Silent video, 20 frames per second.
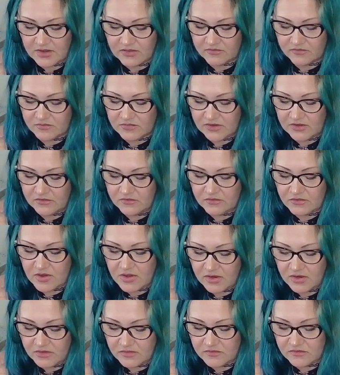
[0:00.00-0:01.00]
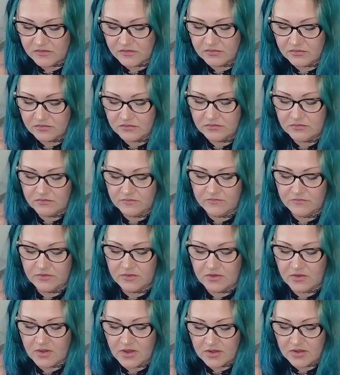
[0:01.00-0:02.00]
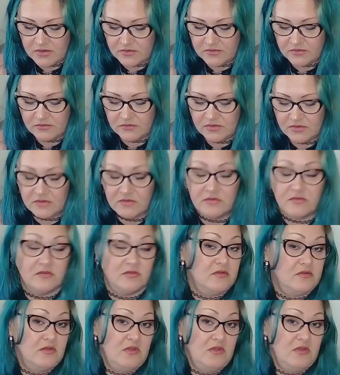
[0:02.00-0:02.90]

of me trying to figure out how to do this.